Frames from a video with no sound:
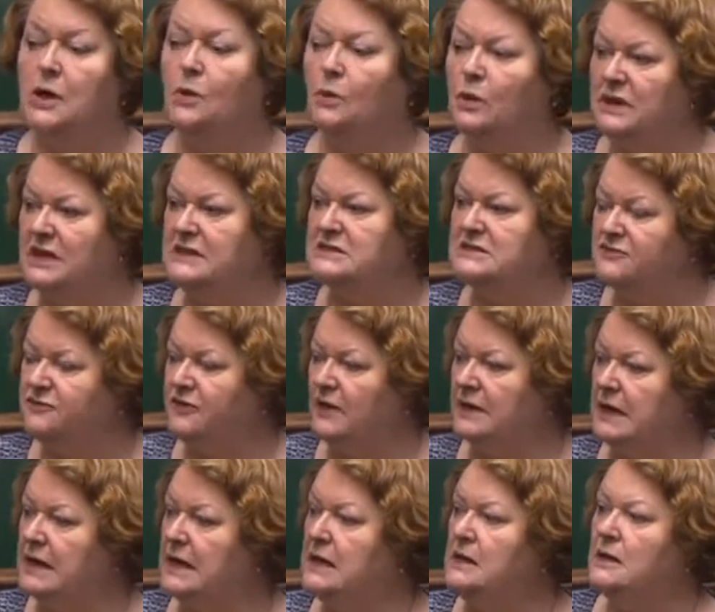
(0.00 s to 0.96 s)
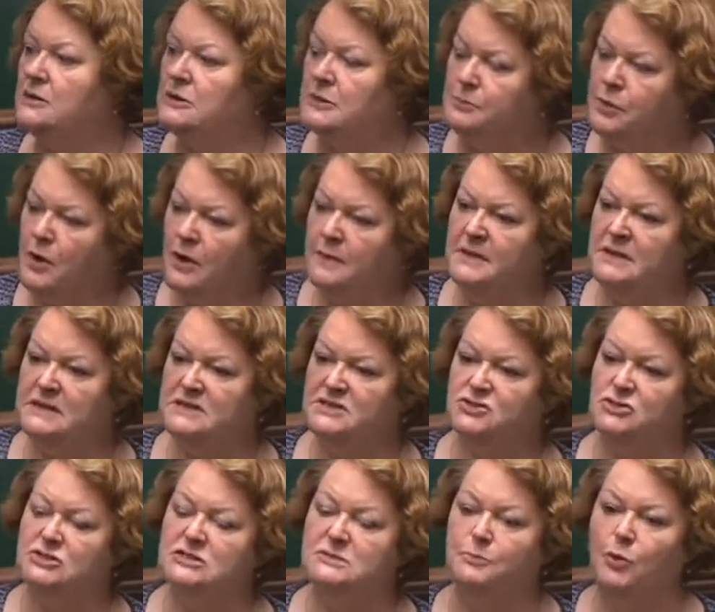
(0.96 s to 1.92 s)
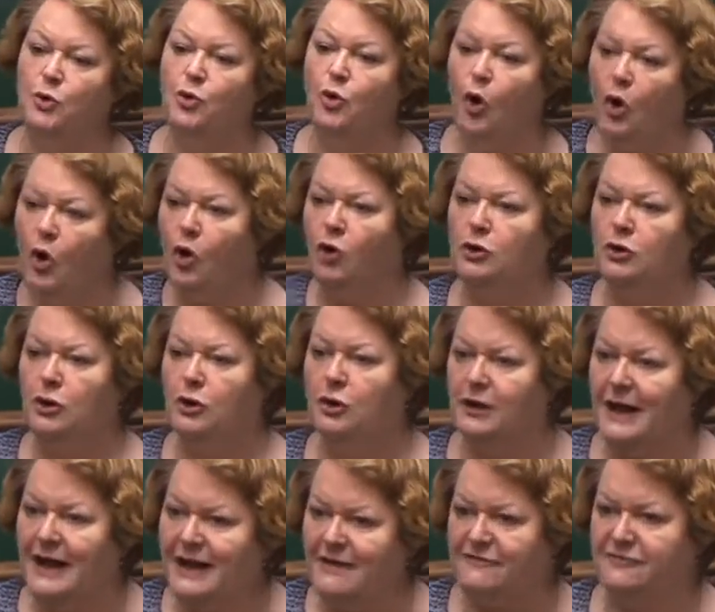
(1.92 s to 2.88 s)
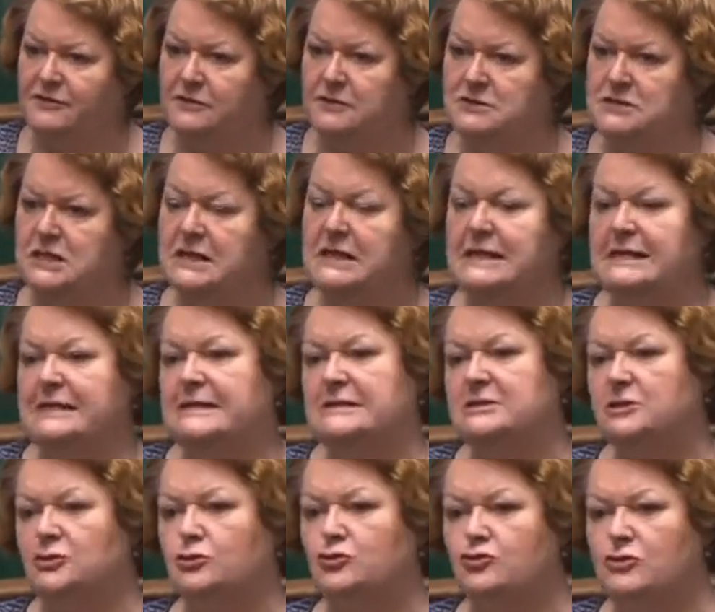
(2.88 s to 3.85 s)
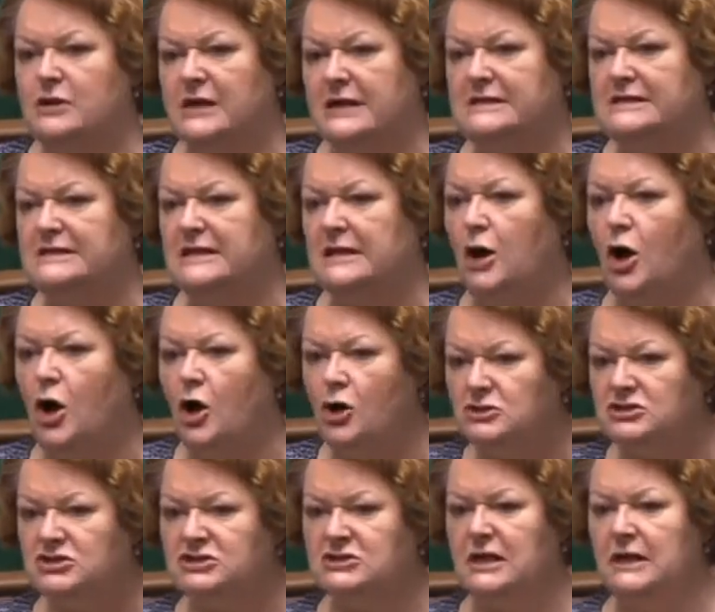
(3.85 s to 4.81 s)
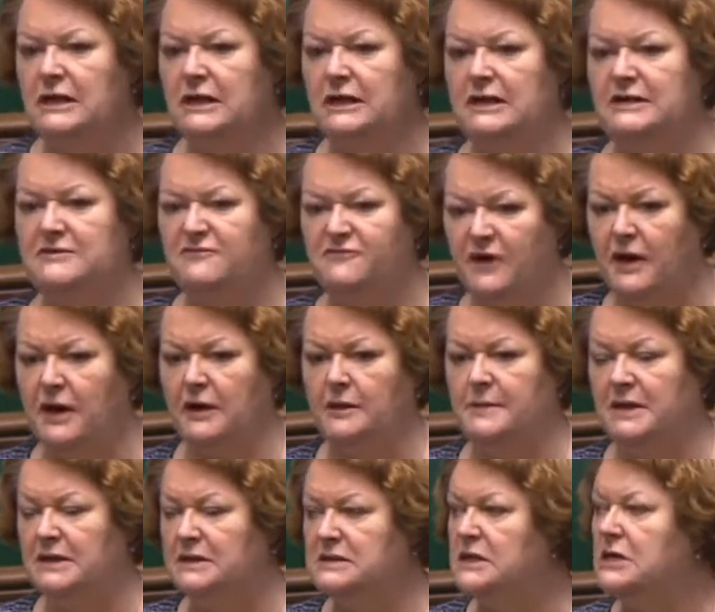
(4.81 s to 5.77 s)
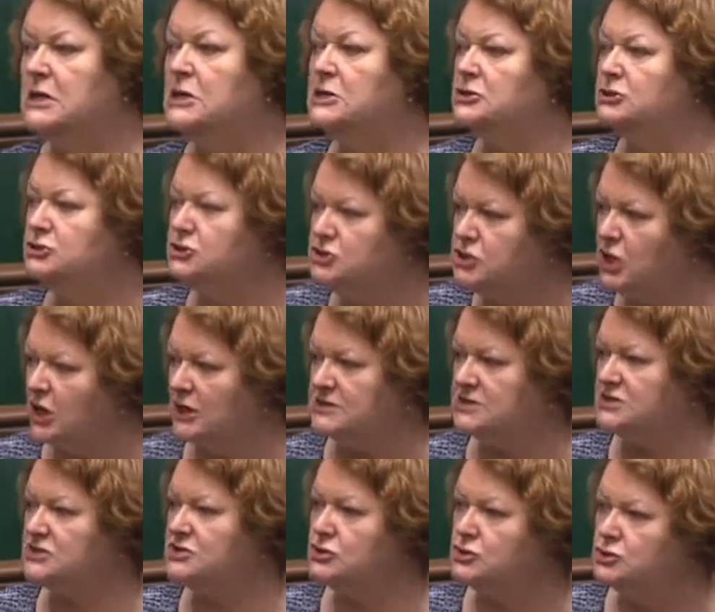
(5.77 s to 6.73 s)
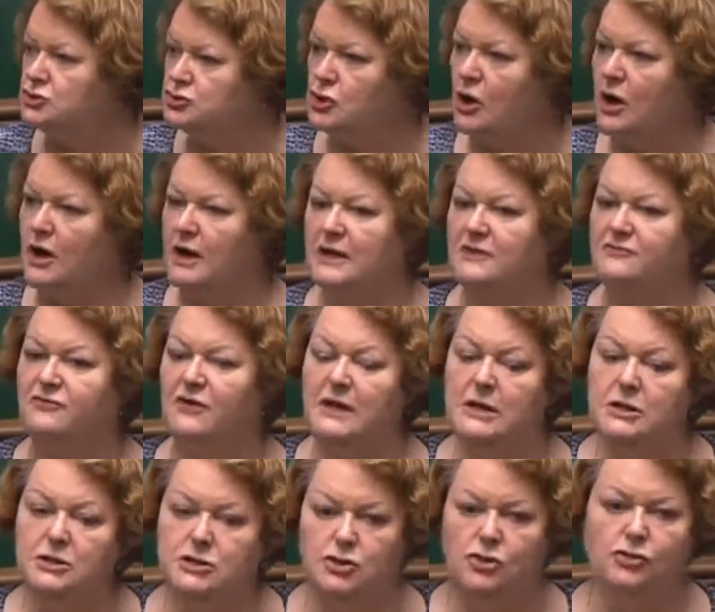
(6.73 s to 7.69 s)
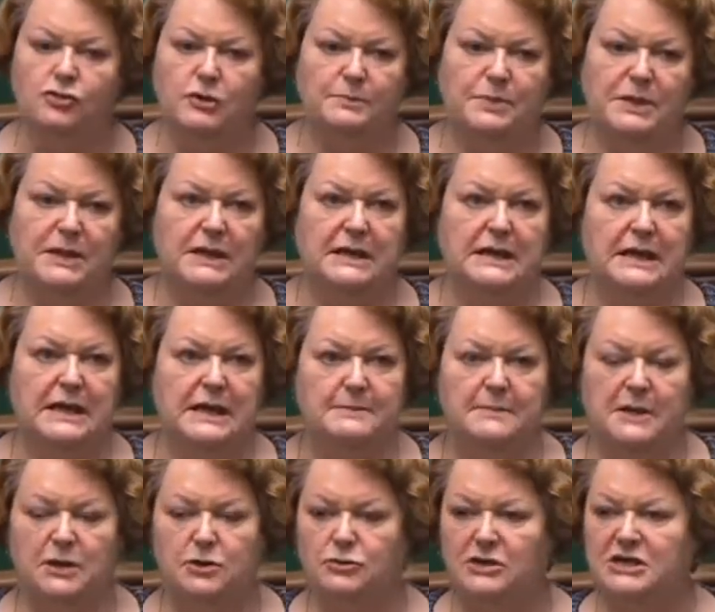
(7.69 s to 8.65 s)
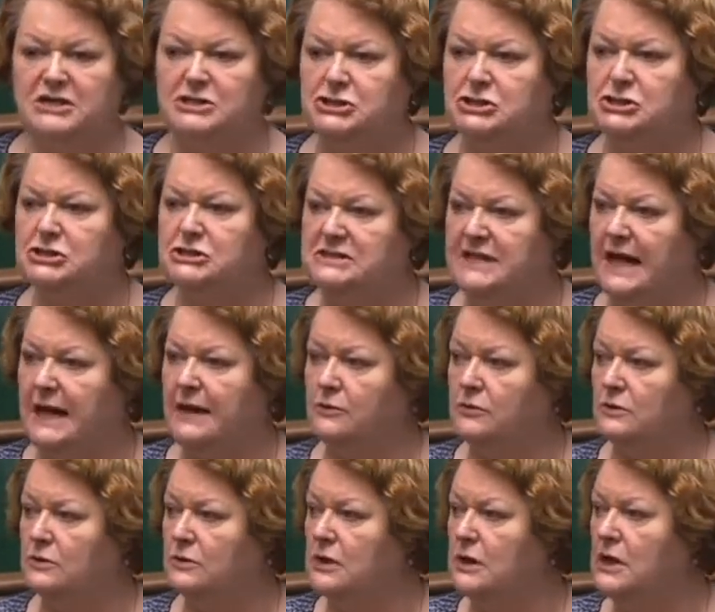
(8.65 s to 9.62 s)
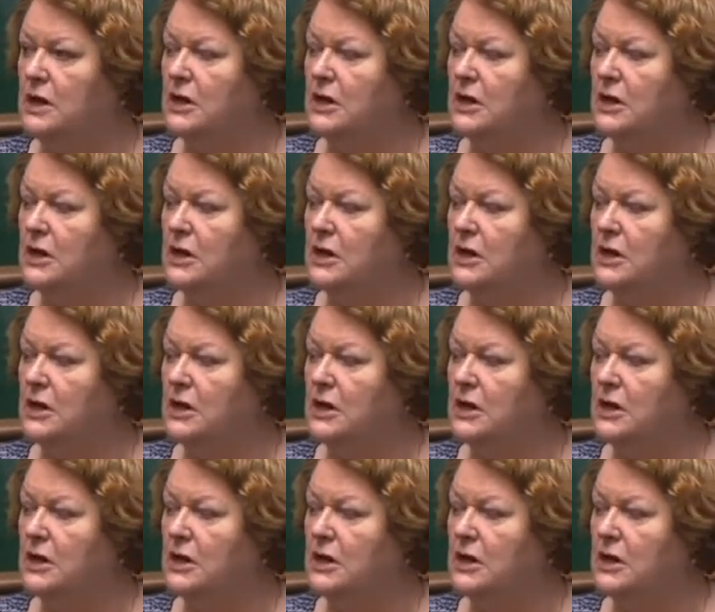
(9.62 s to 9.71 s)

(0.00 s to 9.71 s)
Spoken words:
Well, that's funny. The Prime Minister has put all her effort into creating a hostile environment just to drive European immigration down.